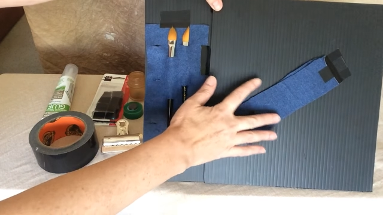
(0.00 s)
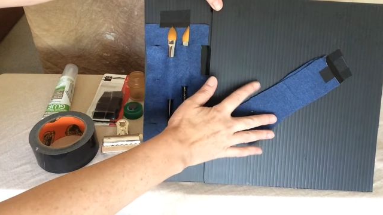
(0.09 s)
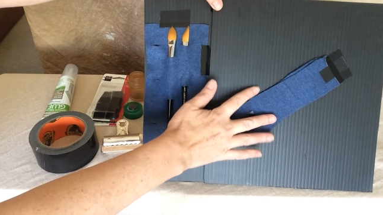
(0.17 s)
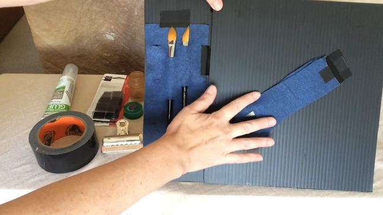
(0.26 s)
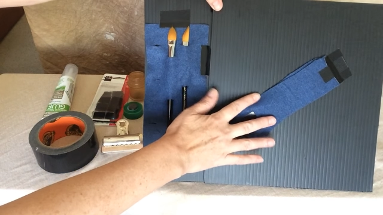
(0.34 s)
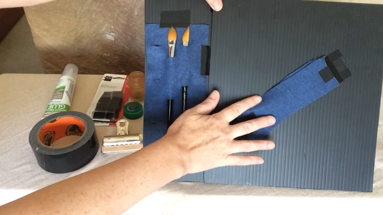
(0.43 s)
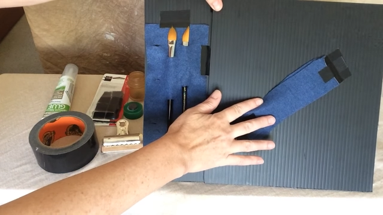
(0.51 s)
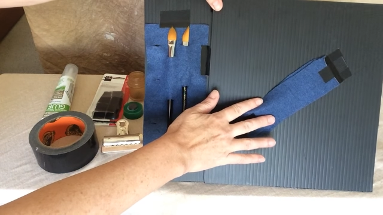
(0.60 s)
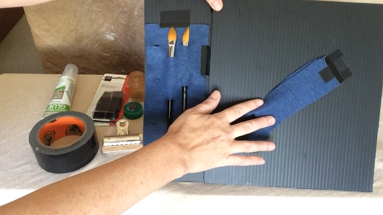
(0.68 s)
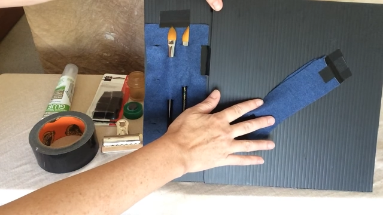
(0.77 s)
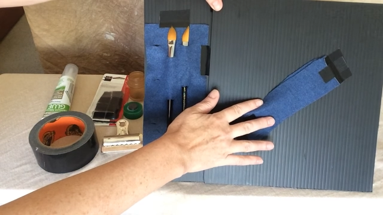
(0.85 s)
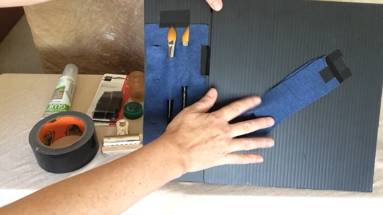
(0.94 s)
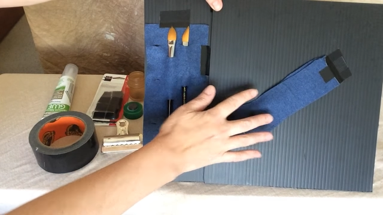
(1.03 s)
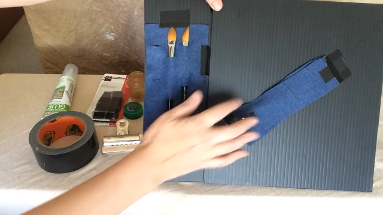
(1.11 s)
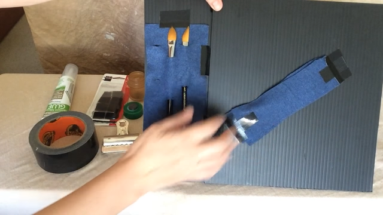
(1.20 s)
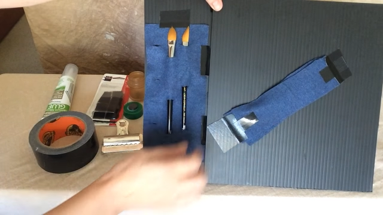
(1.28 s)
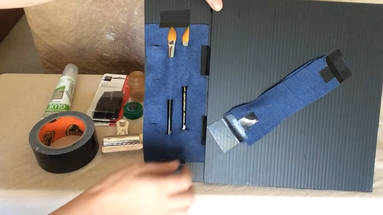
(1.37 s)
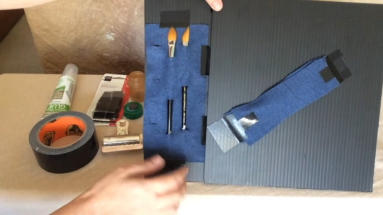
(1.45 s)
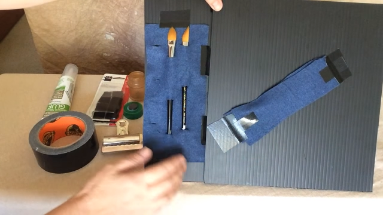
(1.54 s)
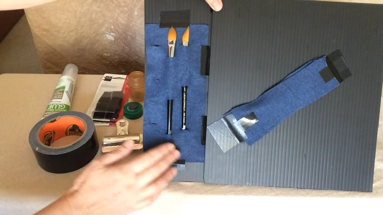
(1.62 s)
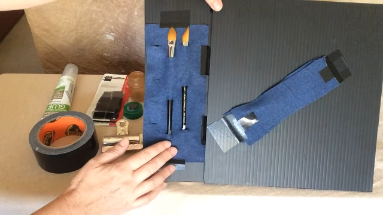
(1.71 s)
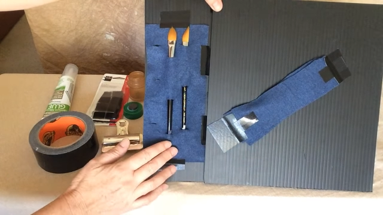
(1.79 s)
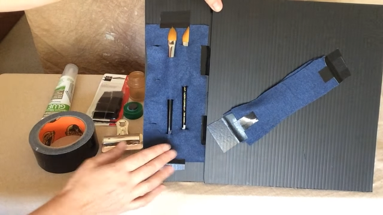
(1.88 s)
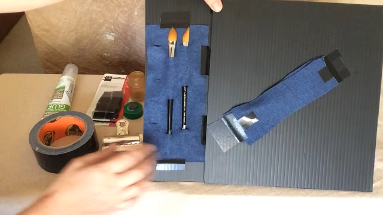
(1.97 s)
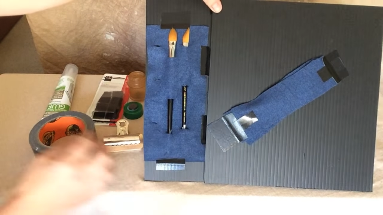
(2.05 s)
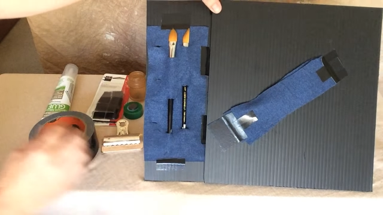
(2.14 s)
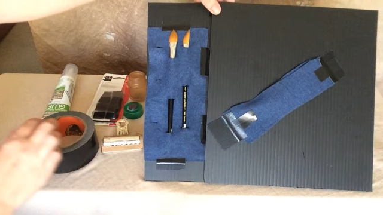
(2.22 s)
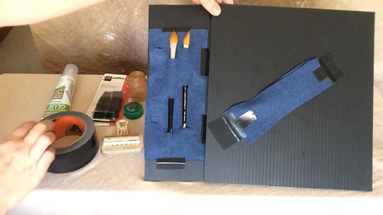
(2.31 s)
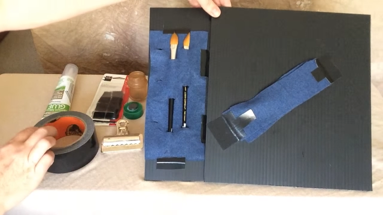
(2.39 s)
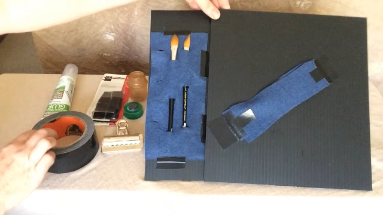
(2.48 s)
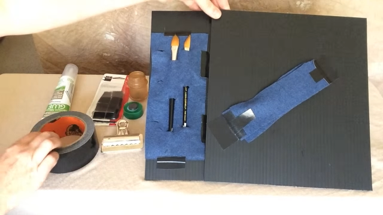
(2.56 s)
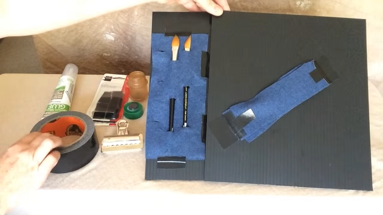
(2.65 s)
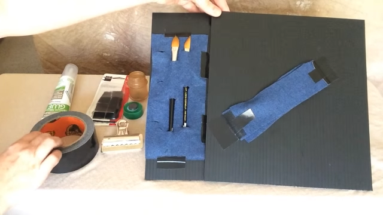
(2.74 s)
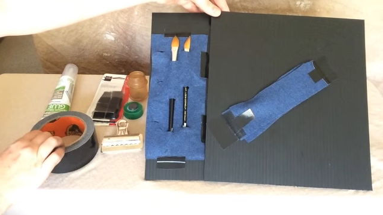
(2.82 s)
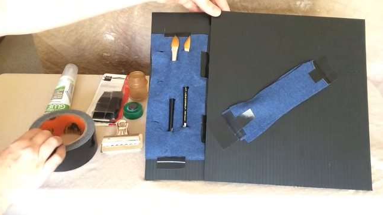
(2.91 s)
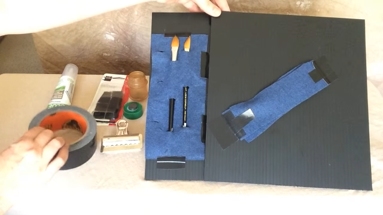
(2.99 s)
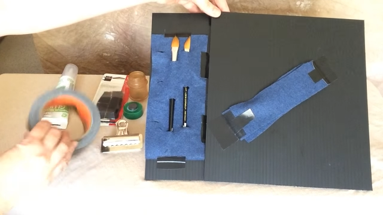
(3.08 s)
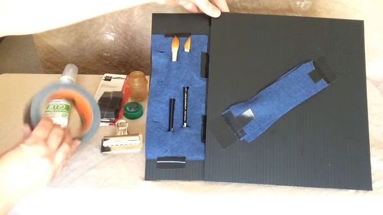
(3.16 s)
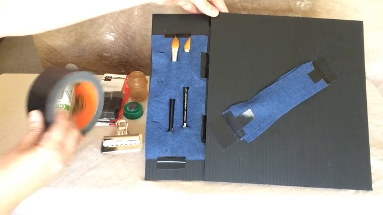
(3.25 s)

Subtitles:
No face is visible, so there are no lips to read.